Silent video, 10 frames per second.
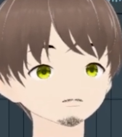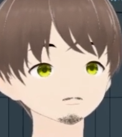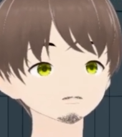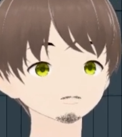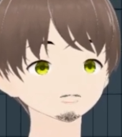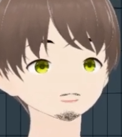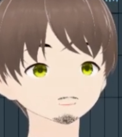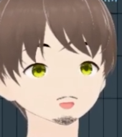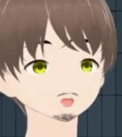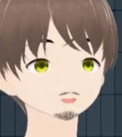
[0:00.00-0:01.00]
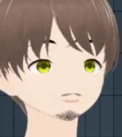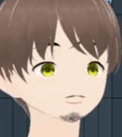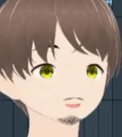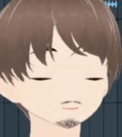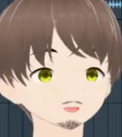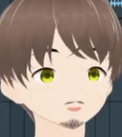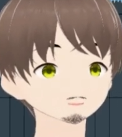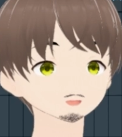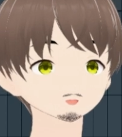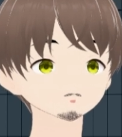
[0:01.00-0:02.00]
And this compressor, easy
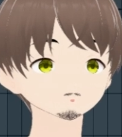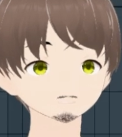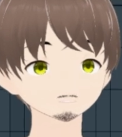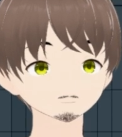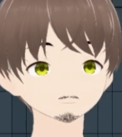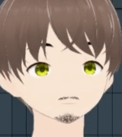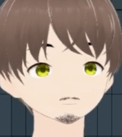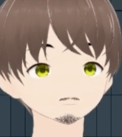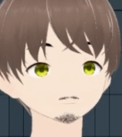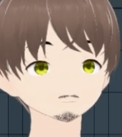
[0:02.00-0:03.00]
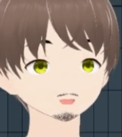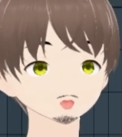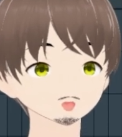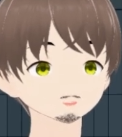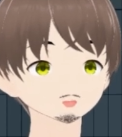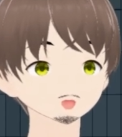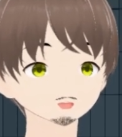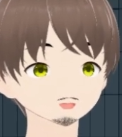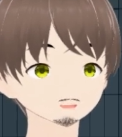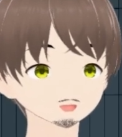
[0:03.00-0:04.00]
to use. I play my
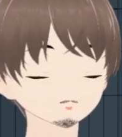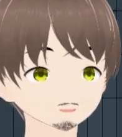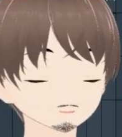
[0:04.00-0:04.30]
vocal